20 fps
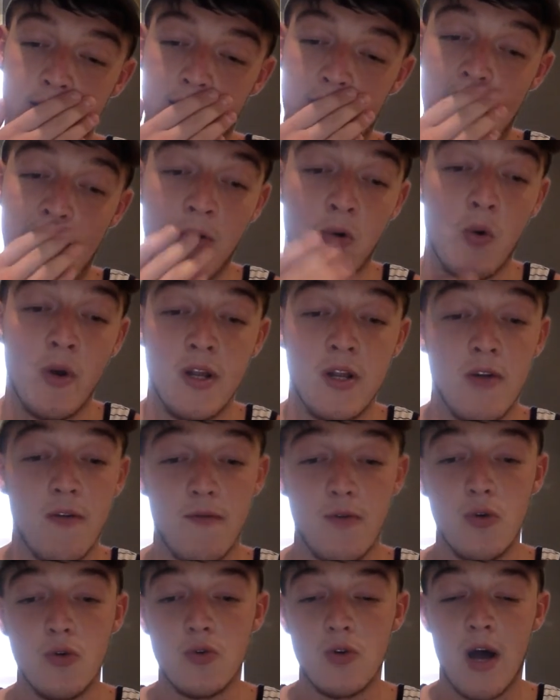I'm going
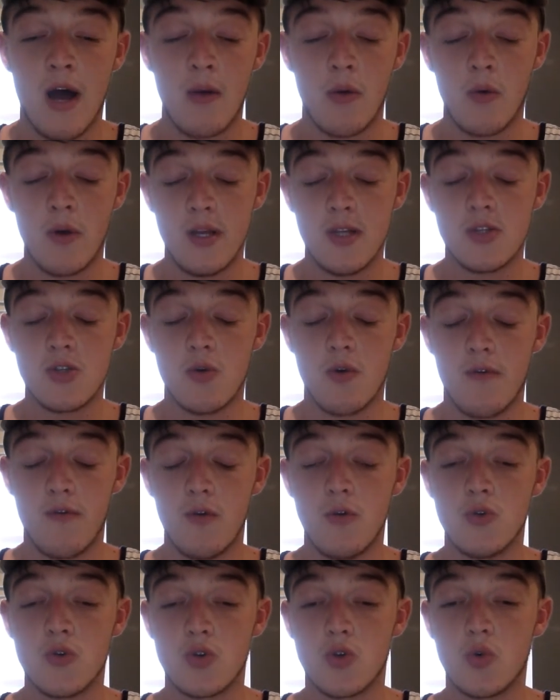into a
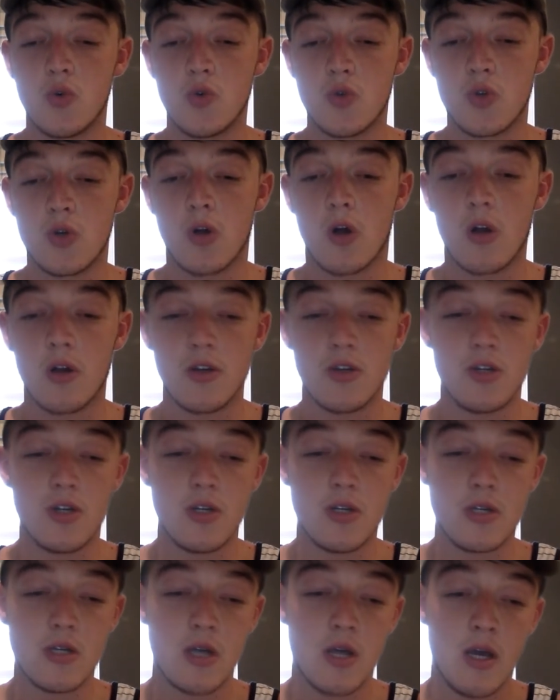few schools and
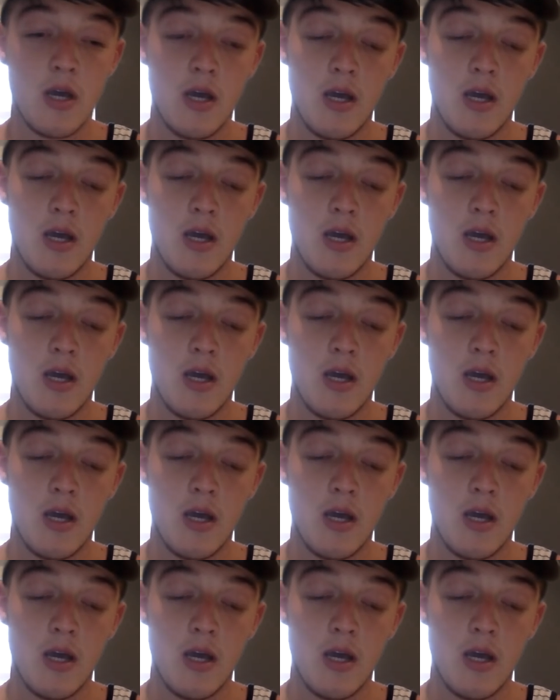colleges